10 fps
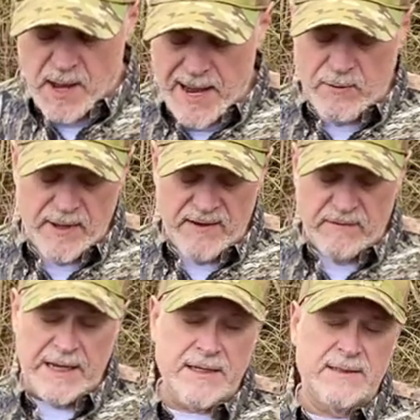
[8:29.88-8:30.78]
I will have
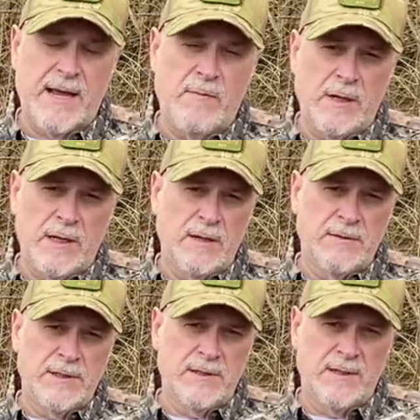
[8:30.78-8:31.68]
links down below
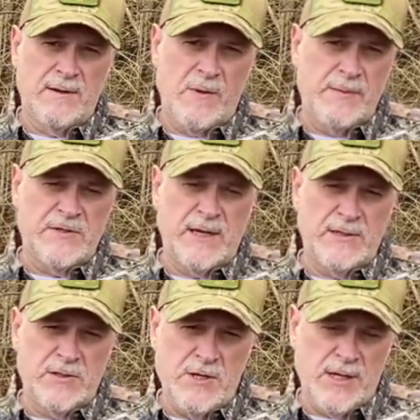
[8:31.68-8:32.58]
to their website
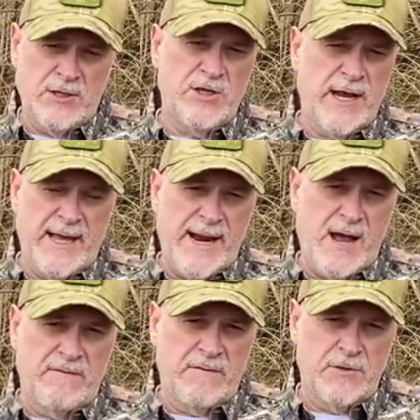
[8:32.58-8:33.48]
so you can check it
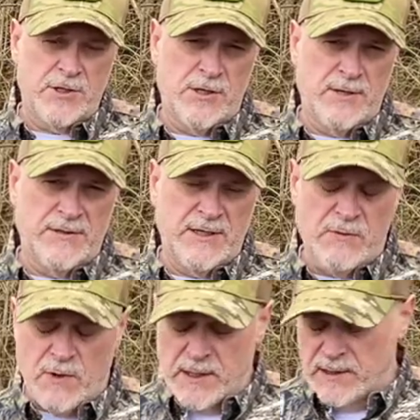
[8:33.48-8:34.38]
out for sure and see
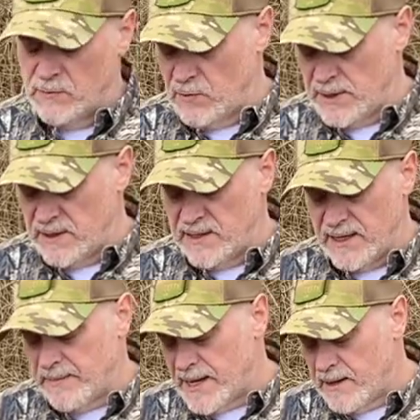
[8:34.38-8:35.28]
what, what you think
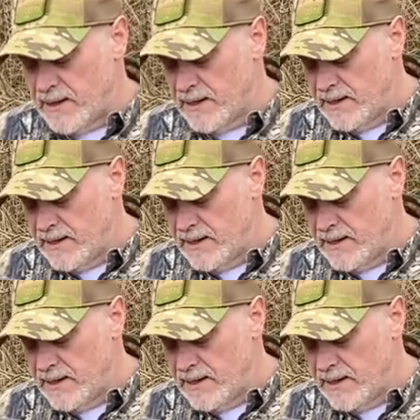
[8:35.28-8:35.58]
about it.